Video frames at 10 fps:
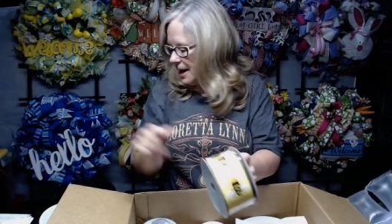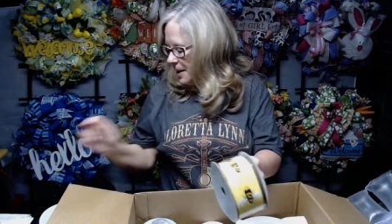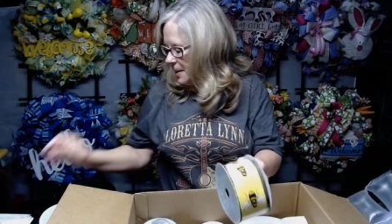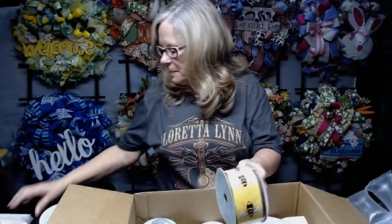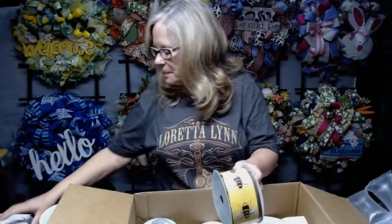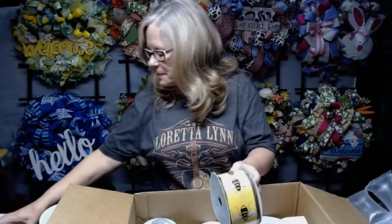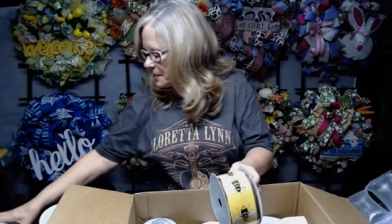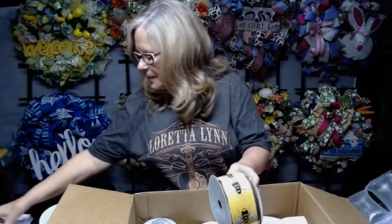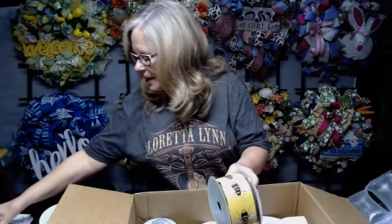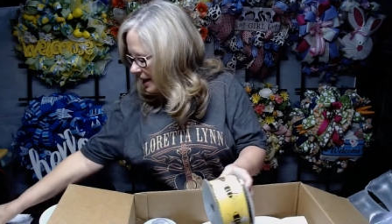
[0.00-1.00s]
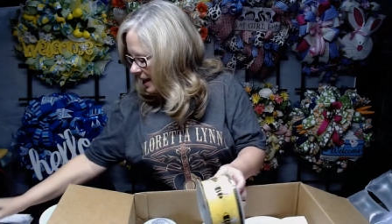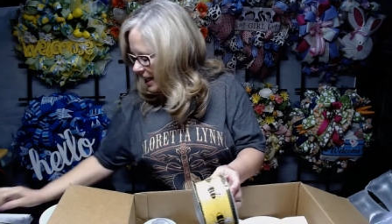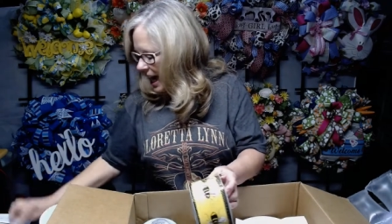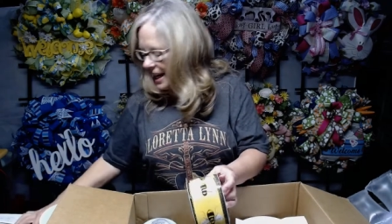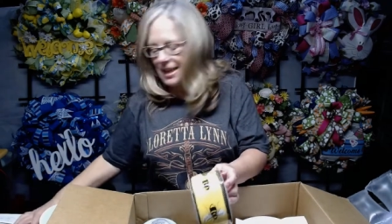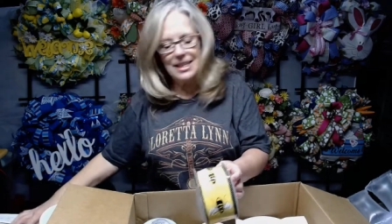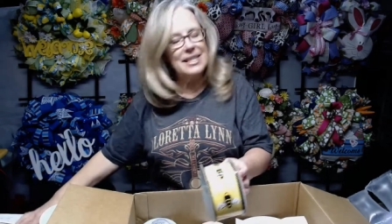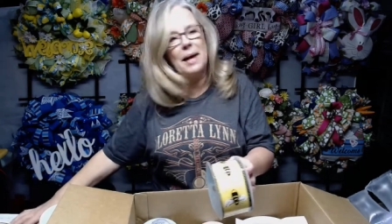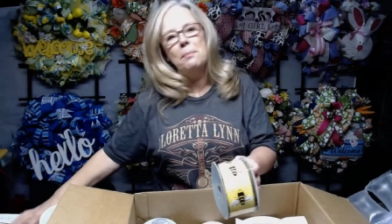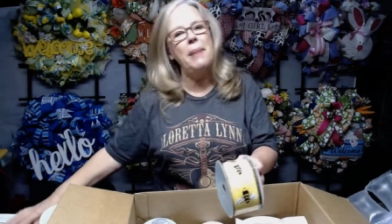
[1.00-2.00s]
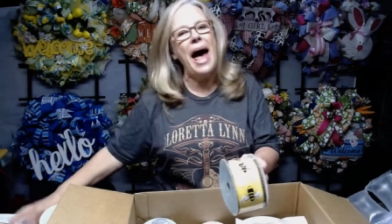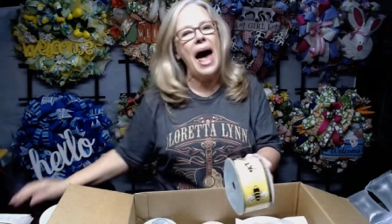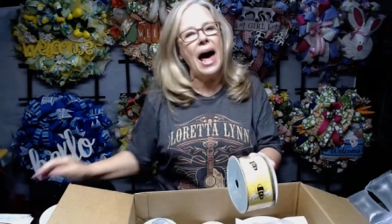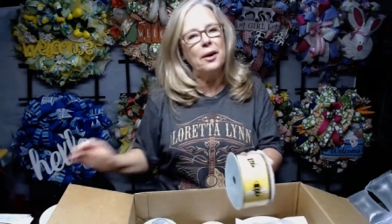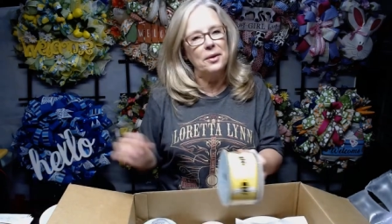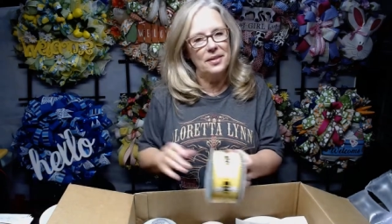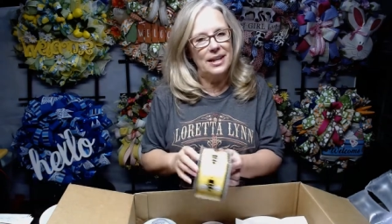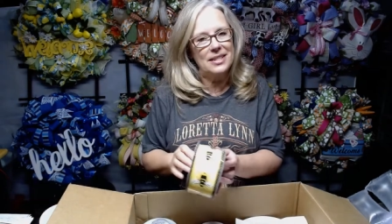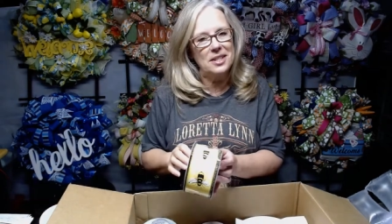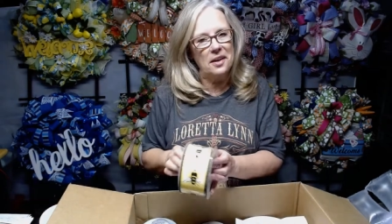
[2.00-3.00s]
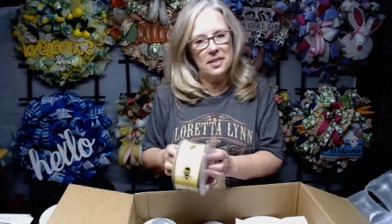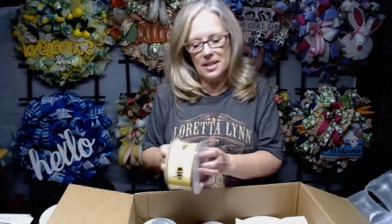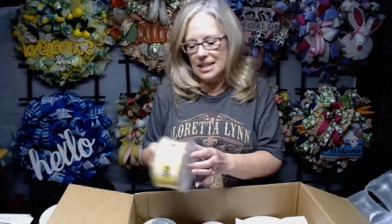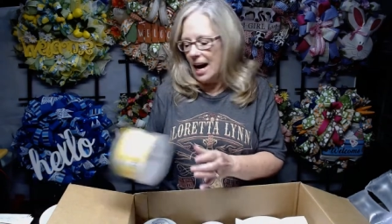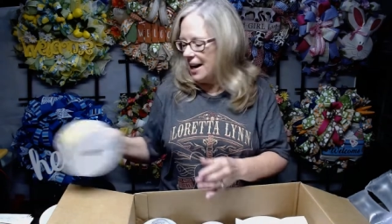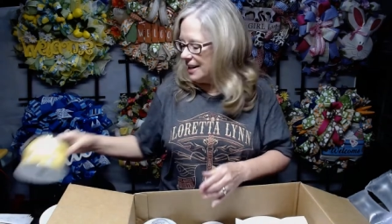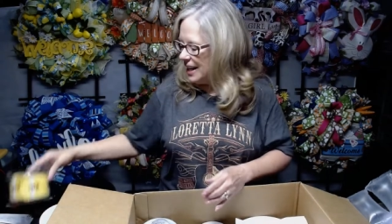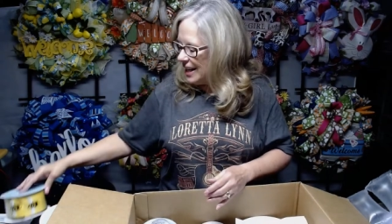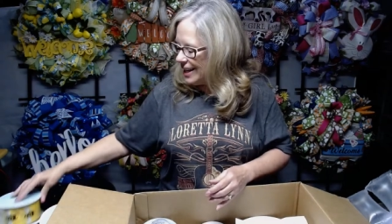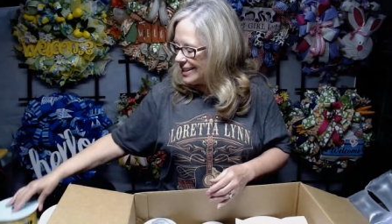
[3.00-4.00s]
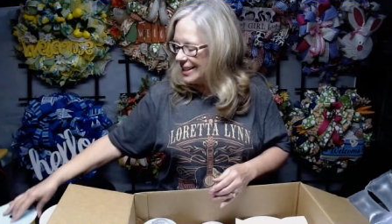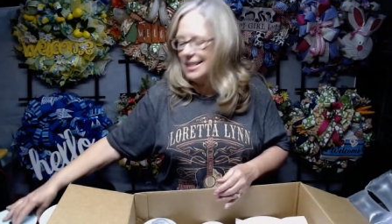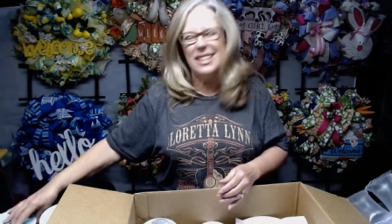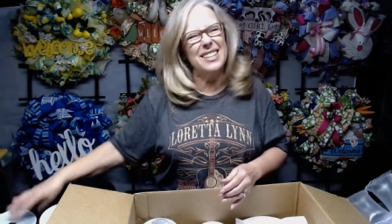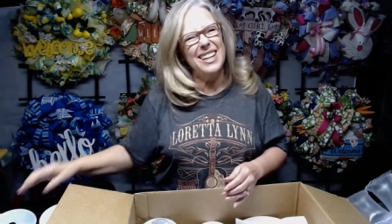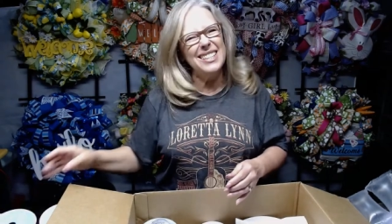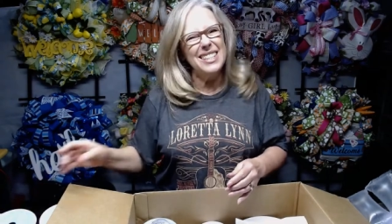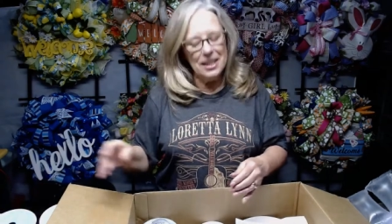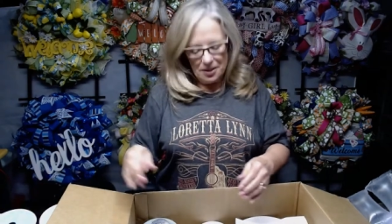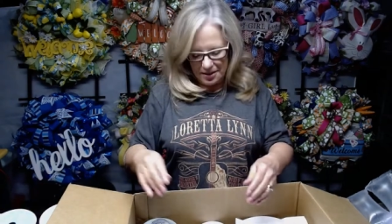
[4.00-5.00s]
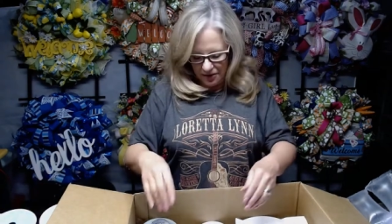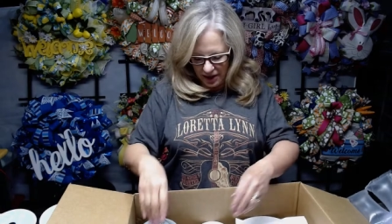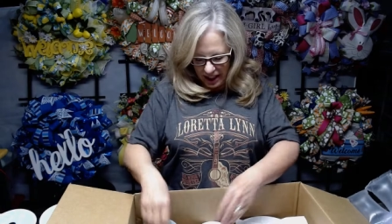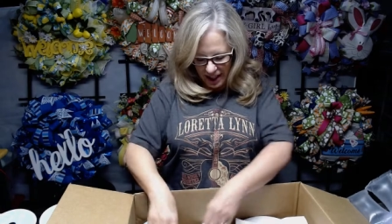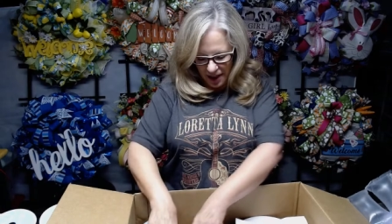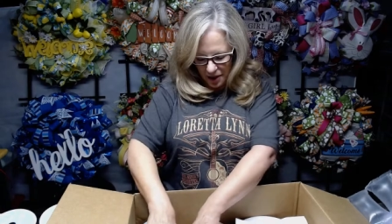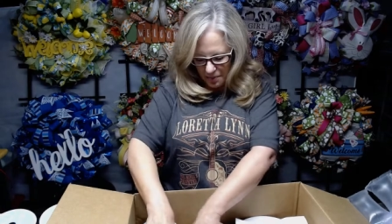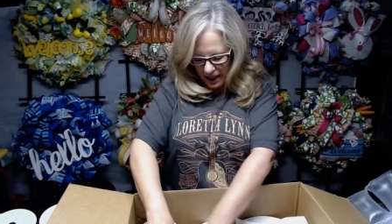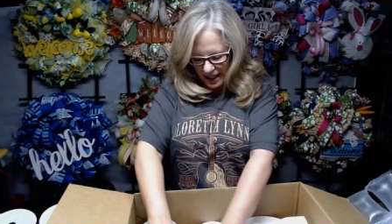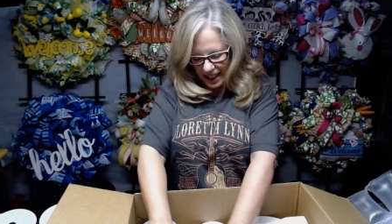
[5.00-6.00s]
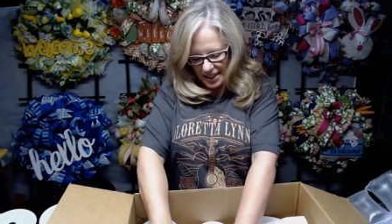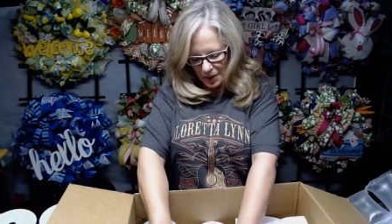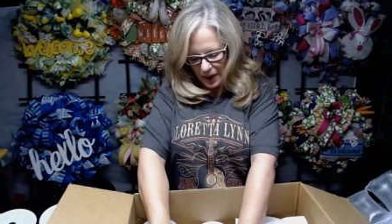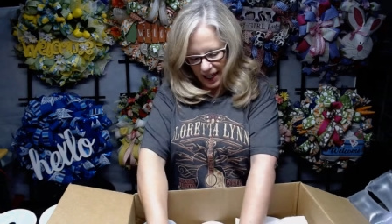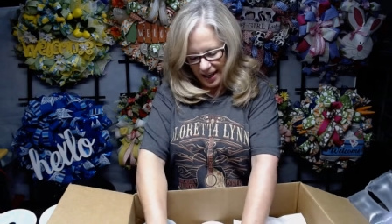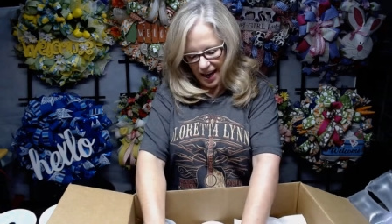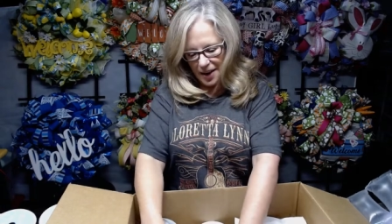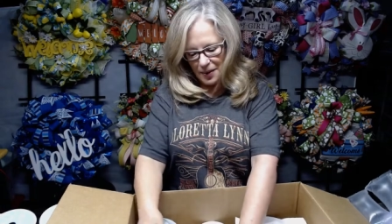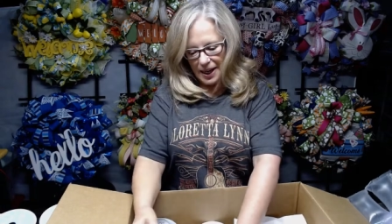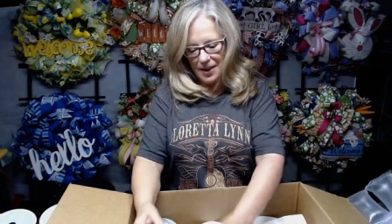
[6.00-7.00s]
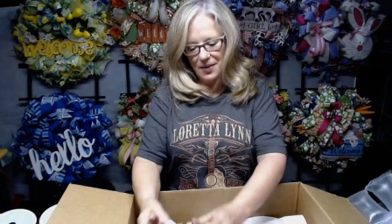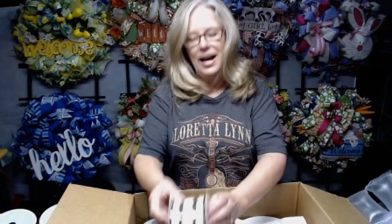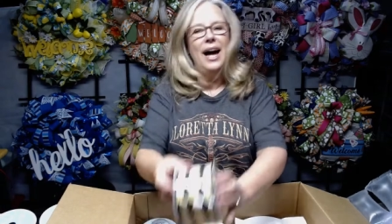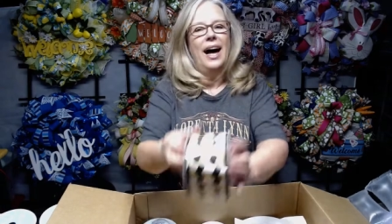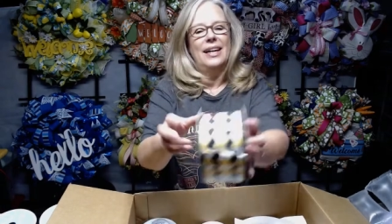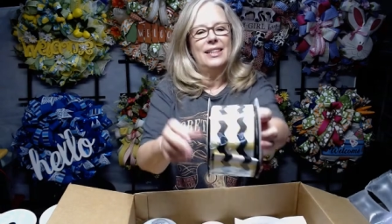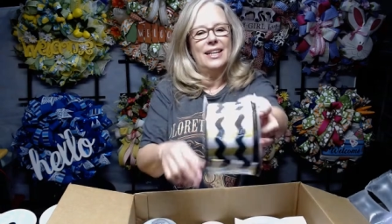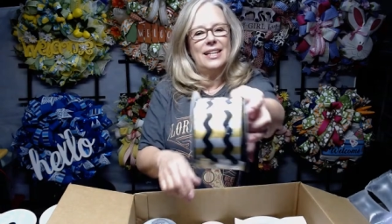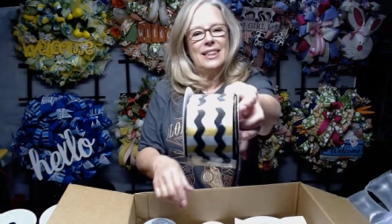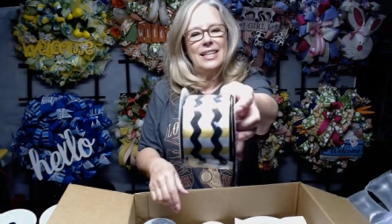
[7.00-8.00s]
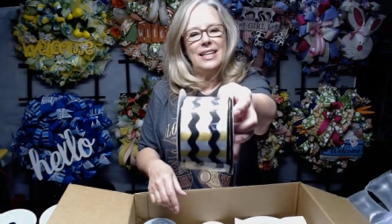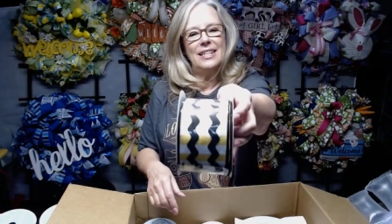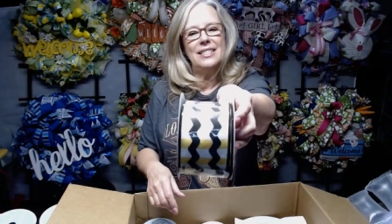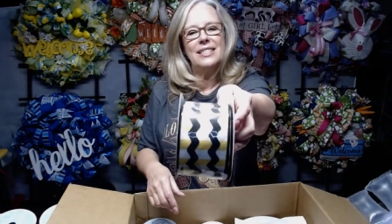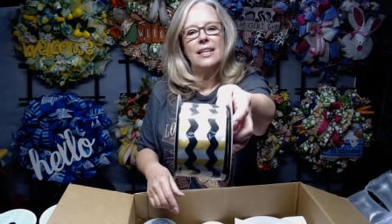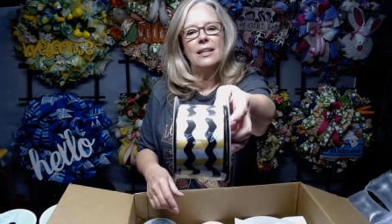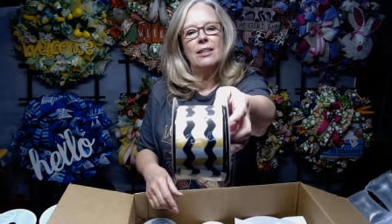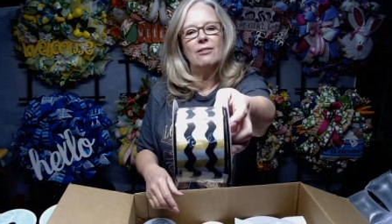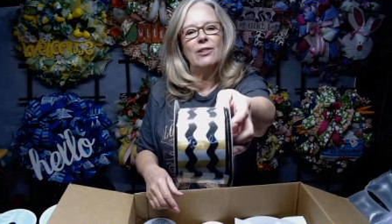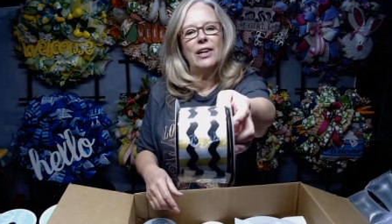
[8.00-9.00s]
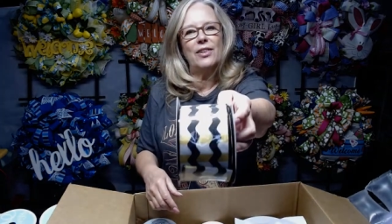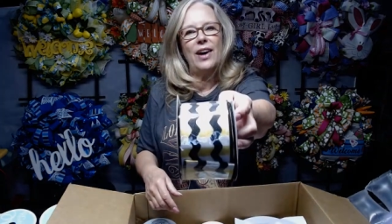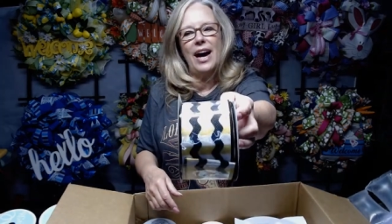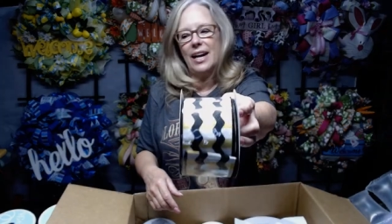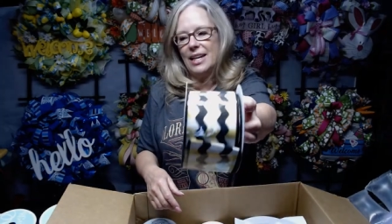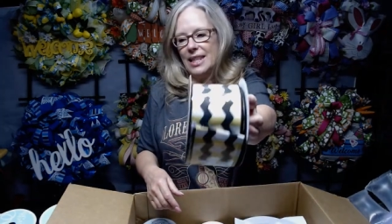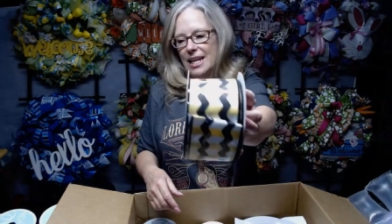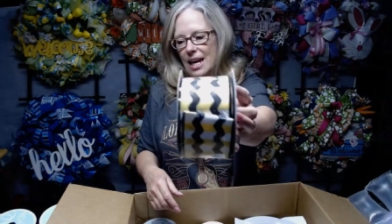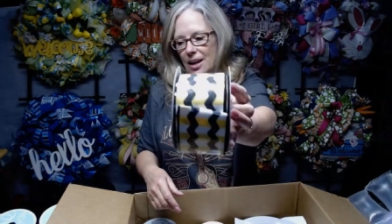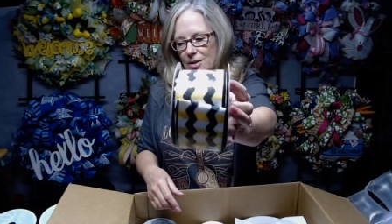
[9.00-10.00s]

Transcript: um, kind of the same pattern that's on the sign. It's a, it's a little different in color, but it's okay. I don't care. Look at this. The rickrack and the yellow